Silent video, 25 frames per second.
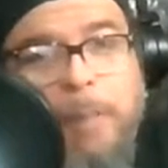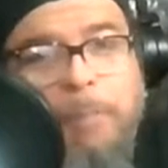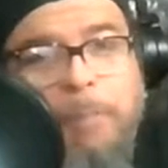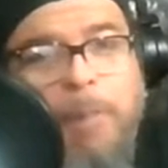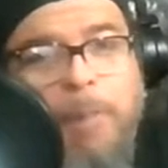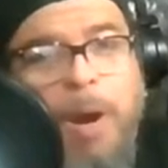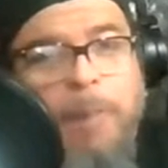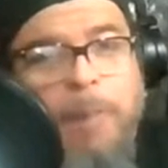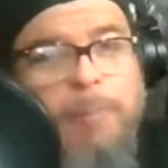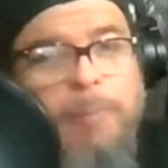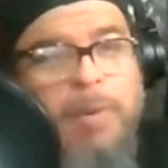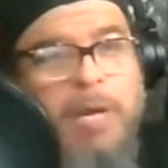
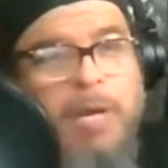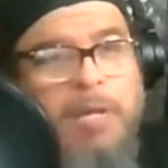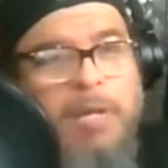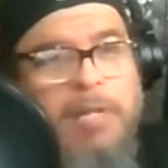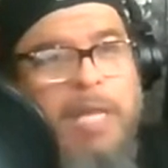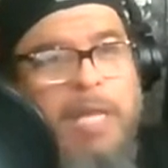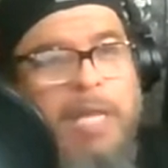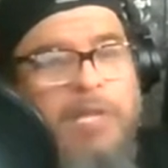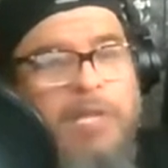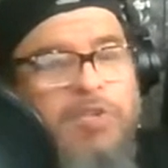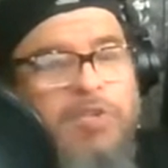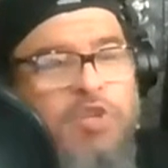pop punk.
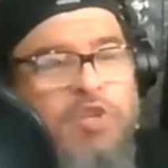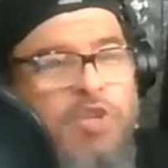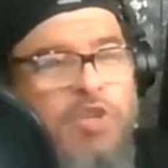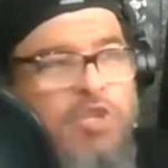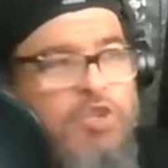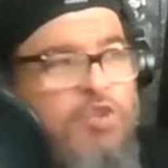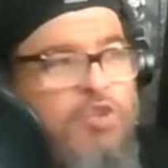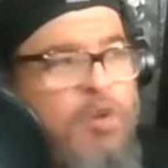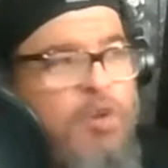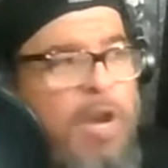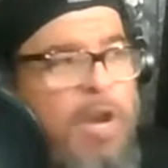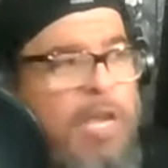They
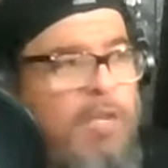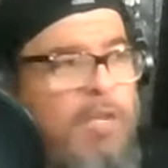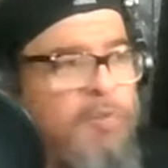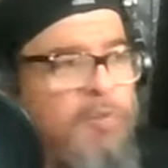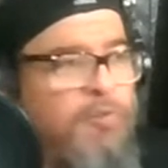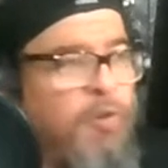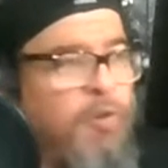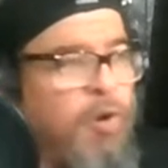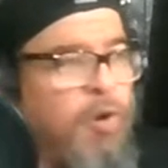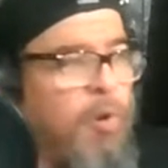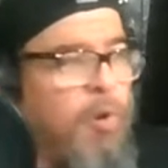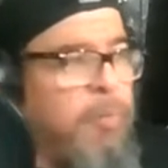just
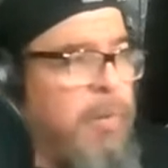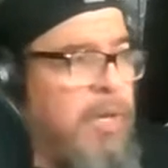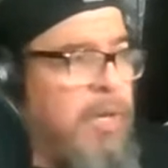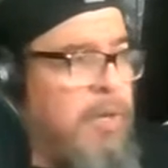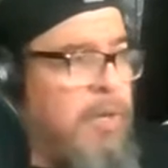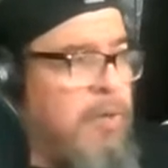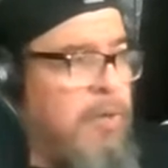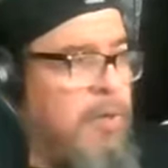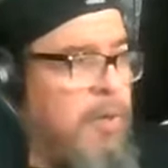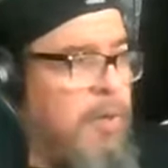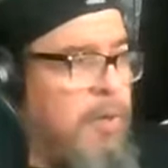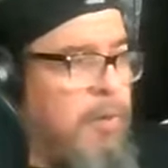transform
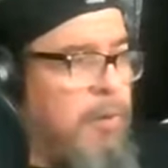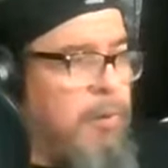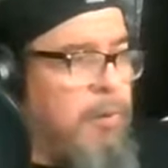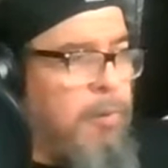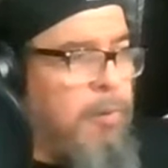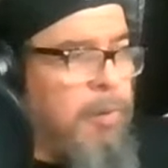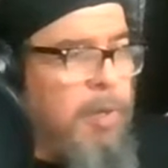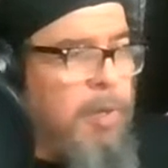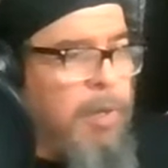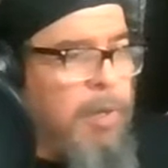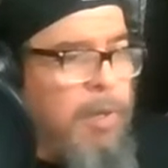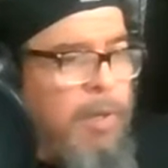into
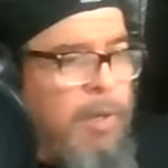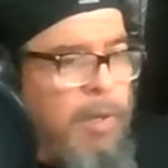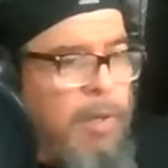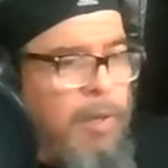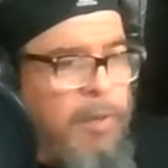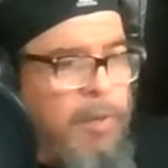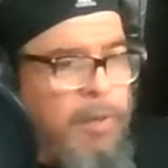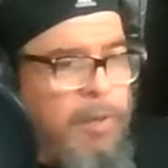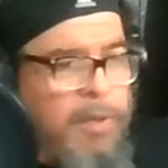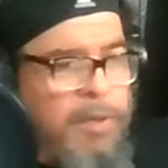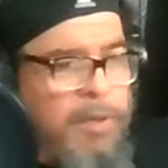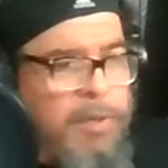
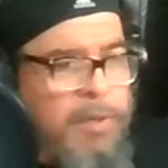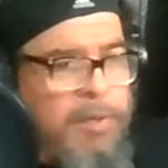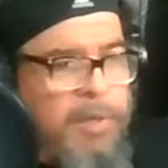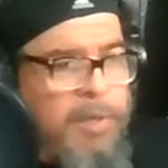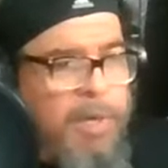this